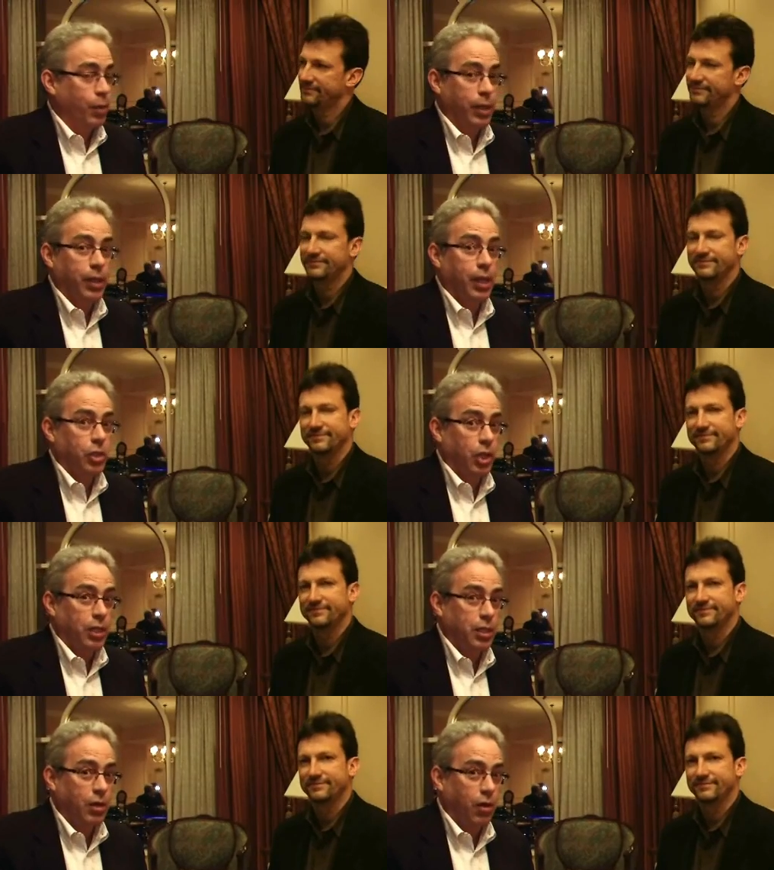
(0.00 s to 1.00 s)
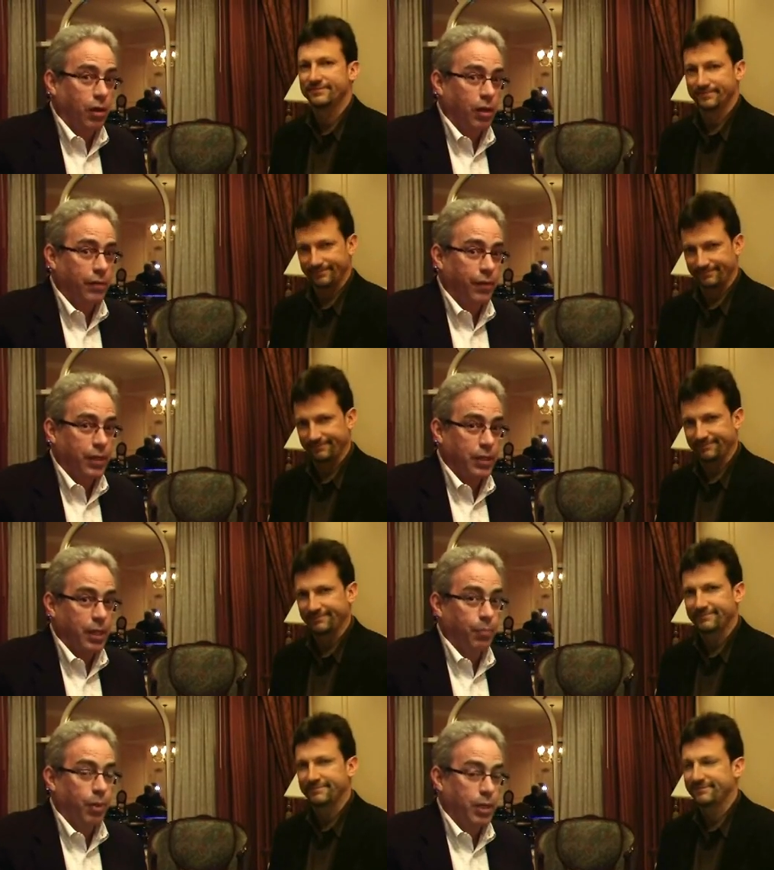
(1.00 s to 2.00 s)
Speaker 1: with Jason Hartlove. He's
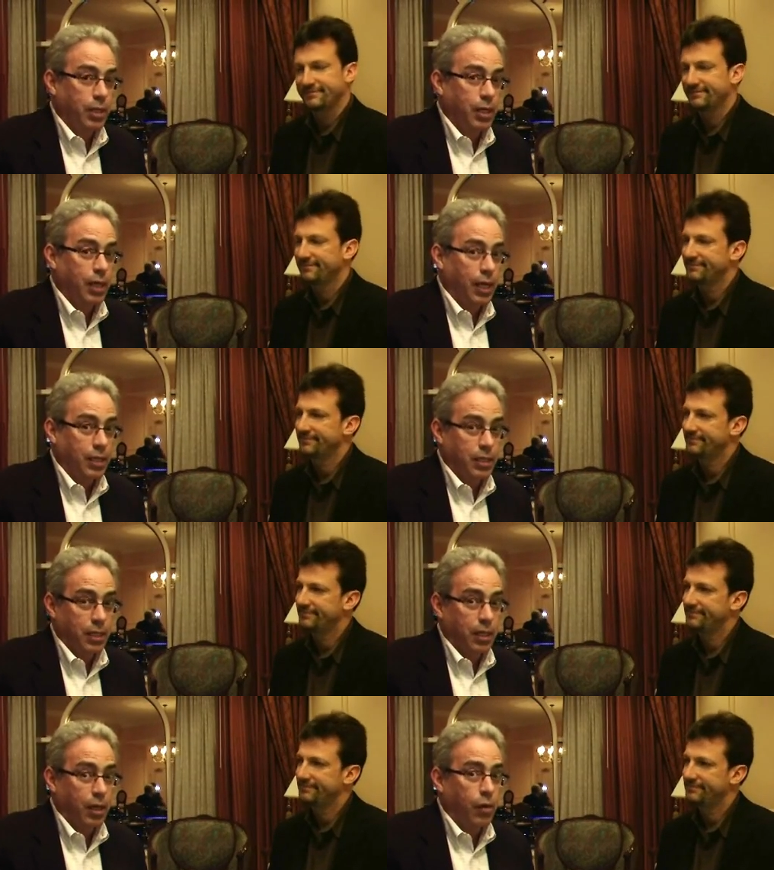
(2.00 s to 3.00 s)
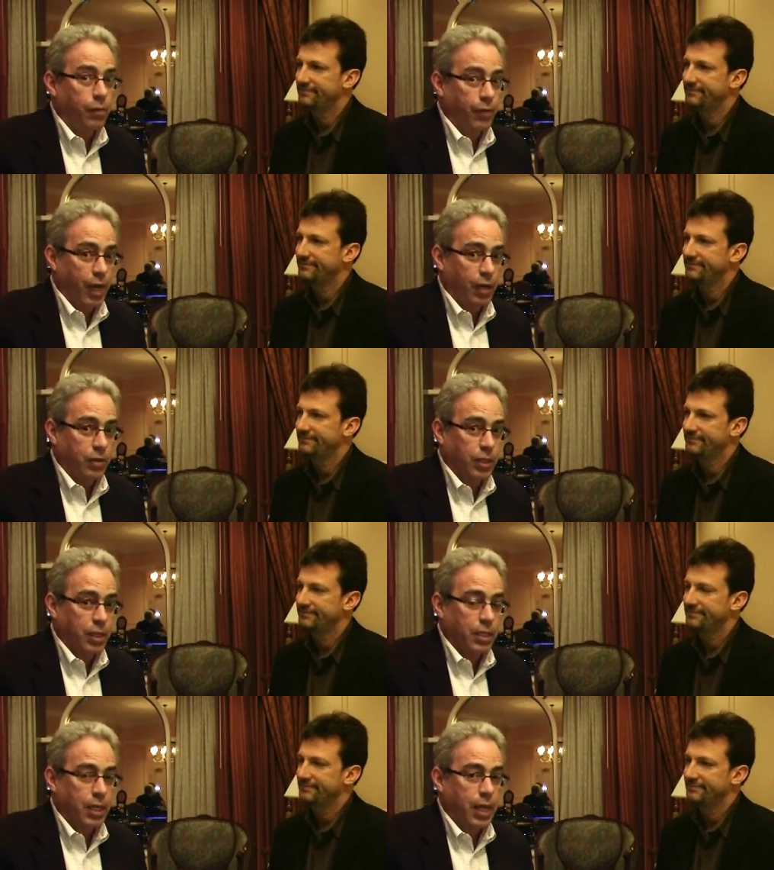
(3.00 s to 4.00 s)
the president and CEO of
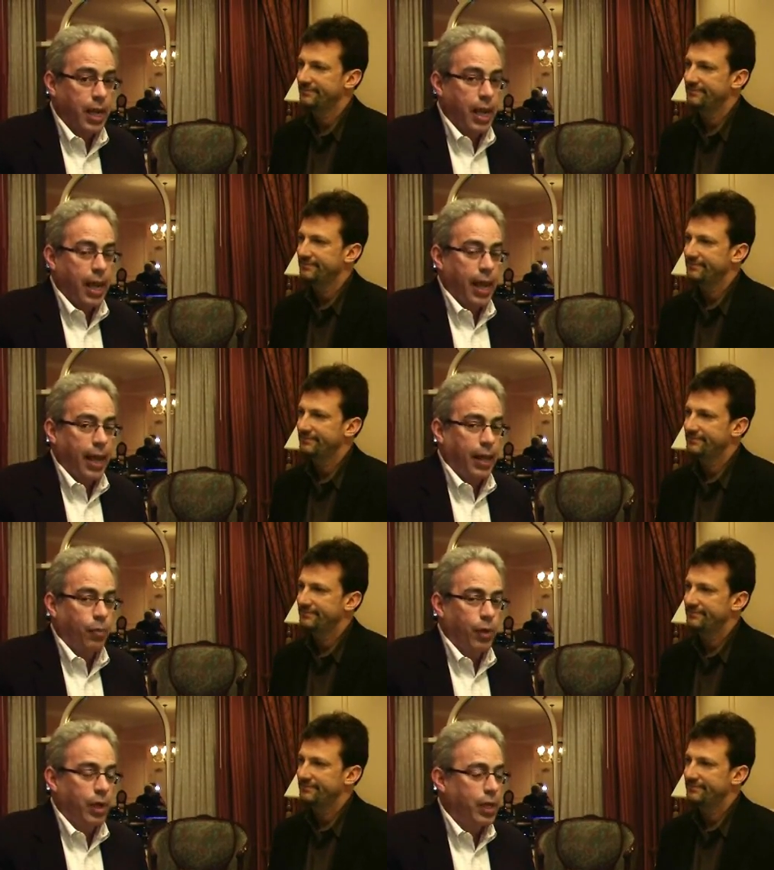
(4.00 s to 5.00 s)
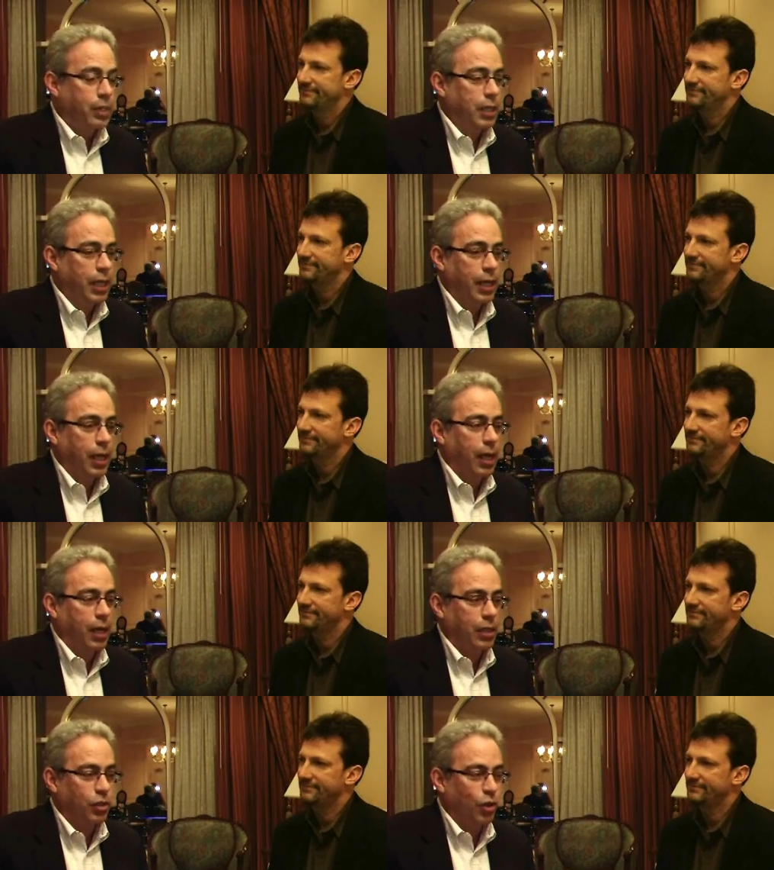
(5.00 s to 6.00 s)
Nanosys. And we're here today
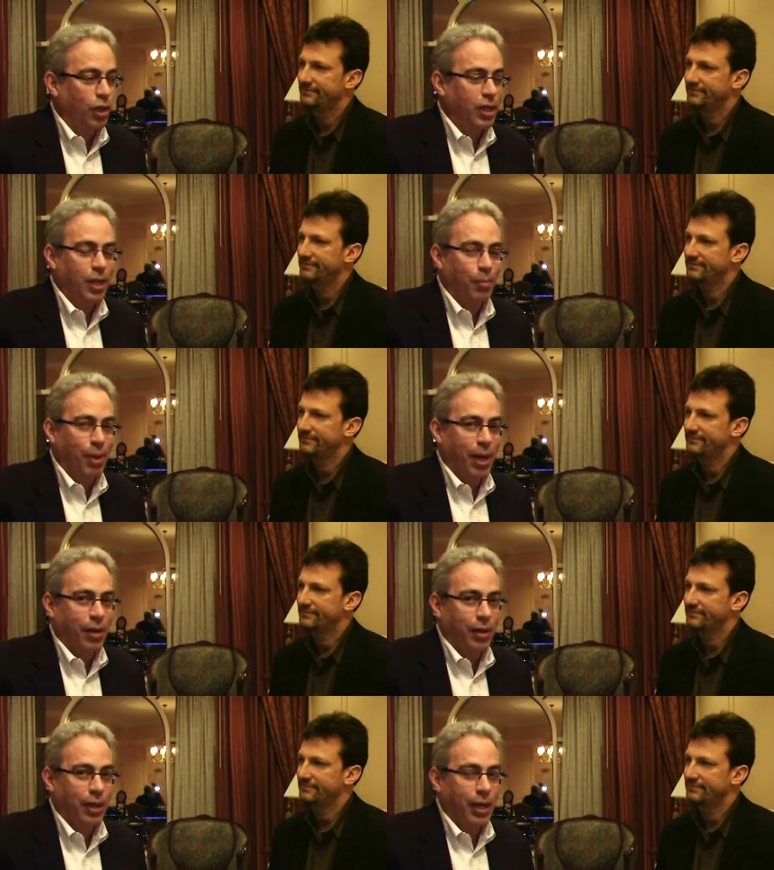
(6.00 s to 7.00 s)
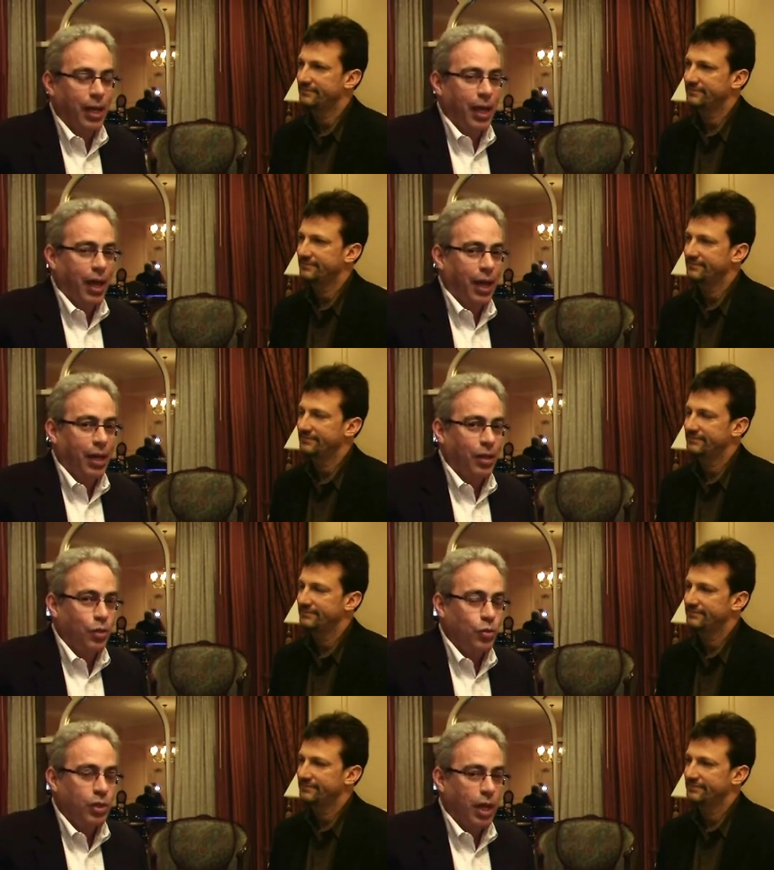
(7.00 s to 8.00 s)
uh, talking about a
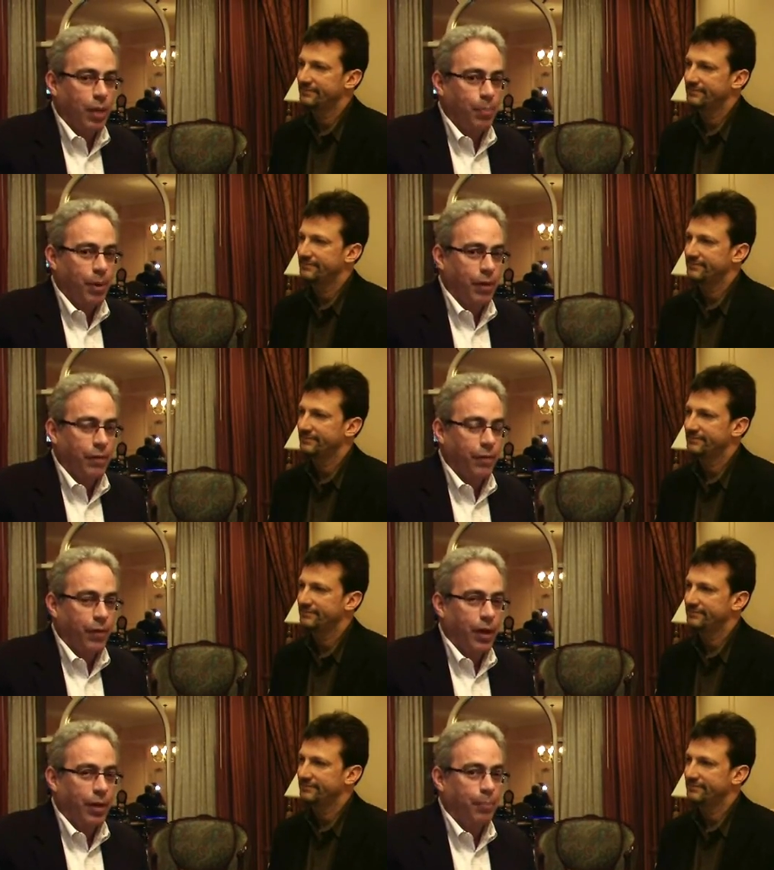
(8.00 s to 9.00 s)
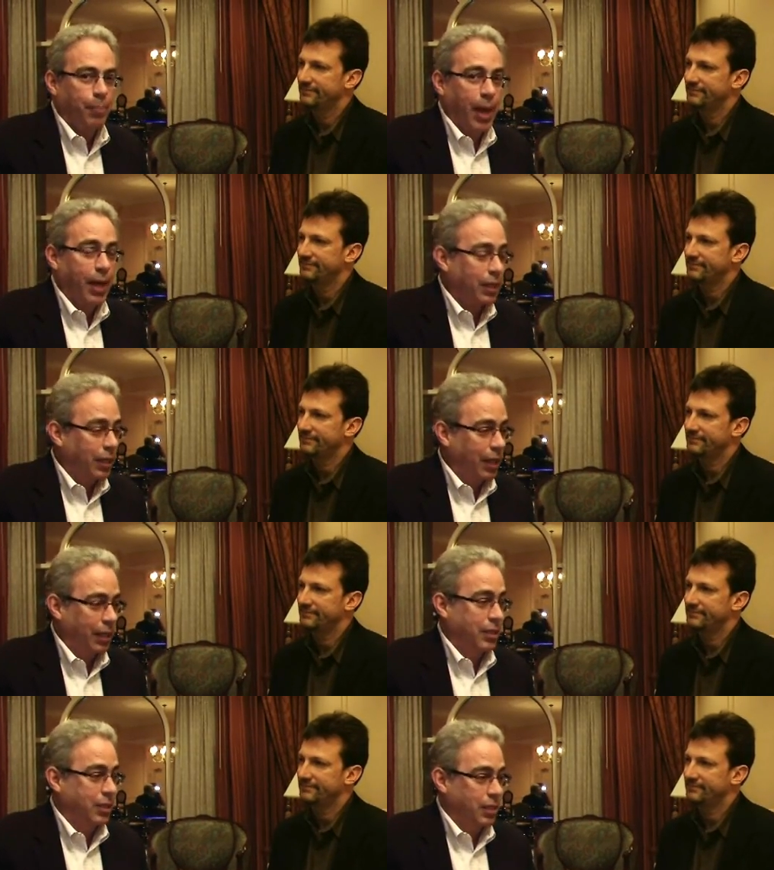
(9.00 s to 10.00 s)
new type of uh,
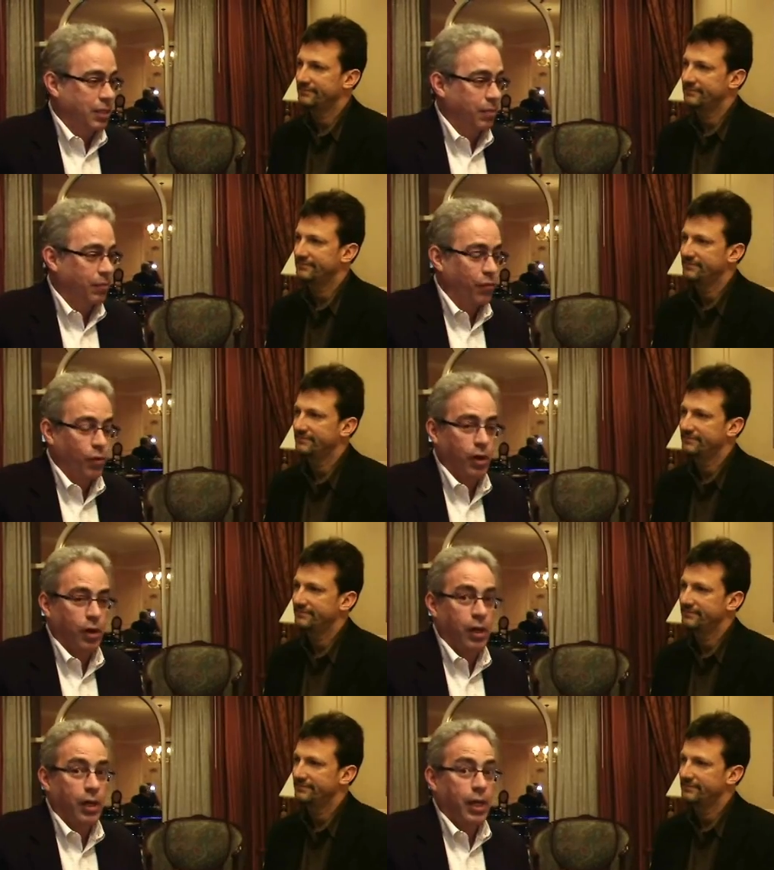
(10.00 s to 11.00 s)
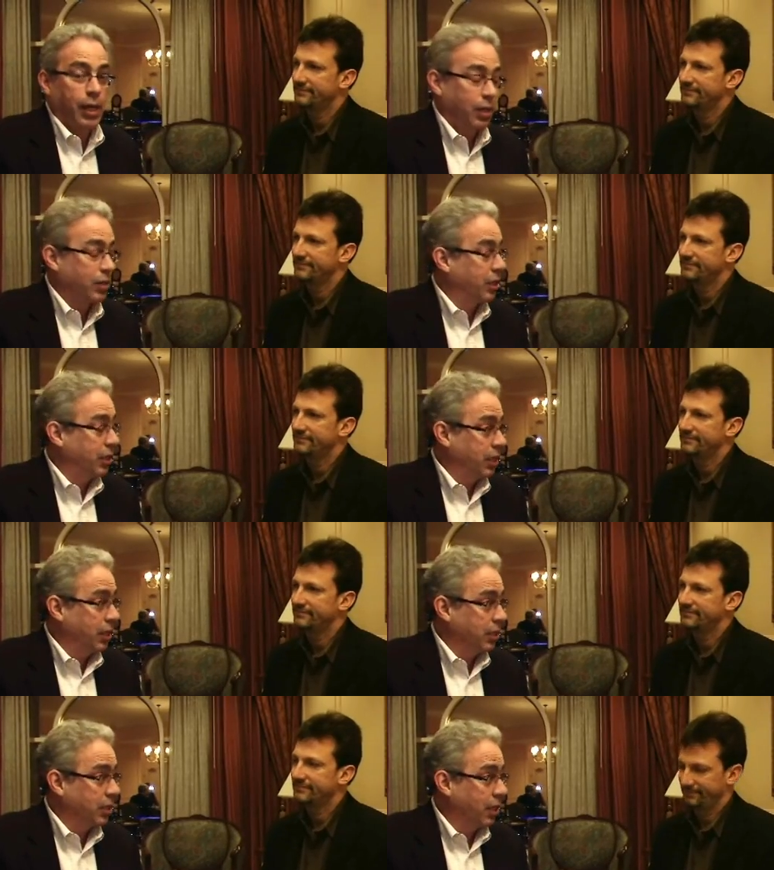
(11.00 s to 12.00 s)
backlighting system for
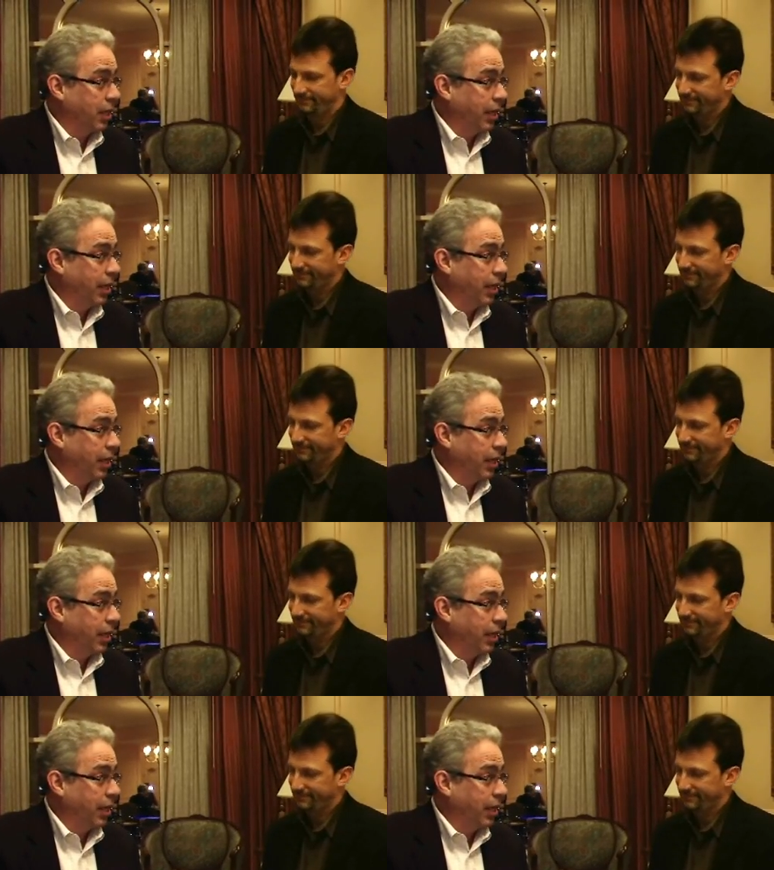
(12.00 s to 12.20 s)
LCDs.